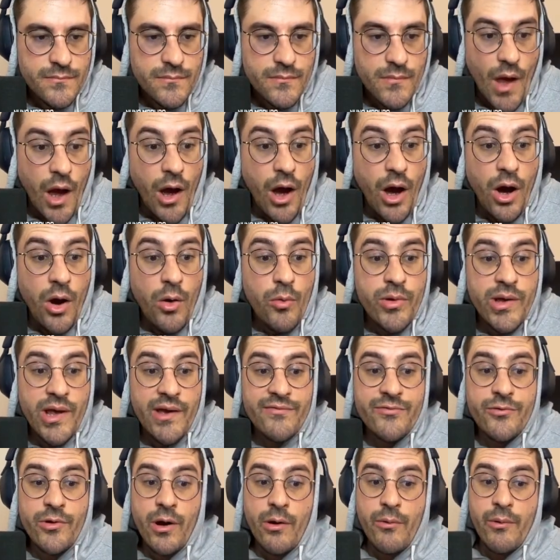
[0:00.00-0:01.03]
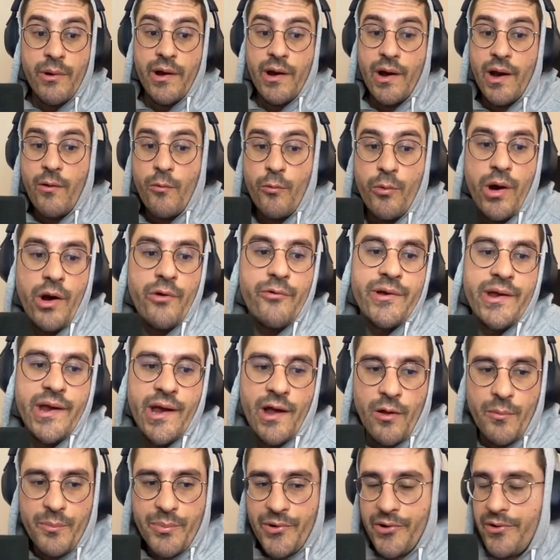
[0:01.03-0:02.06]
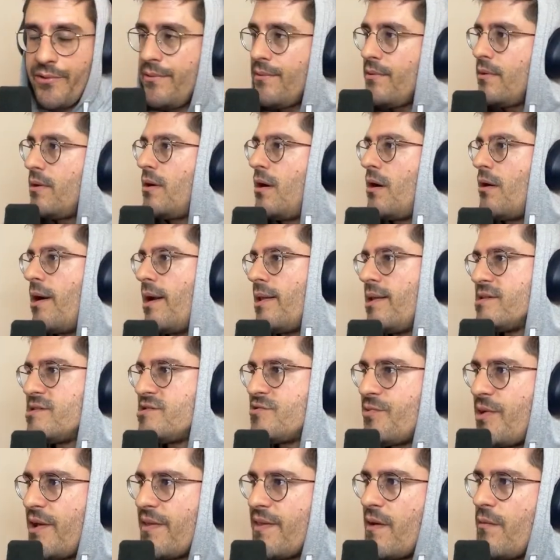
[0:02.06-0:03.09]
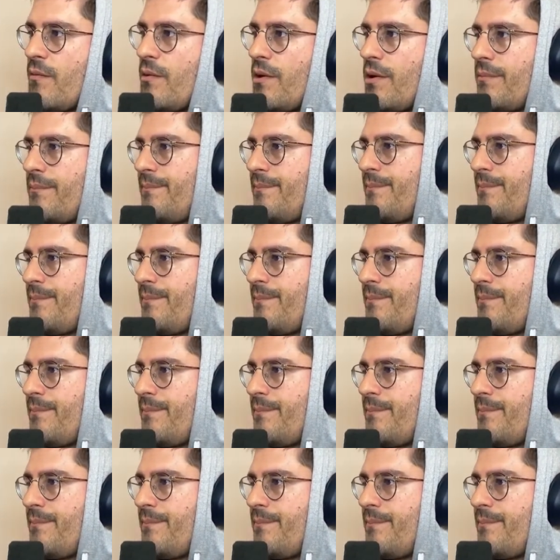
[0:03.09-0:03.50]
Oh, we have the URI helper? All right, let's try that one.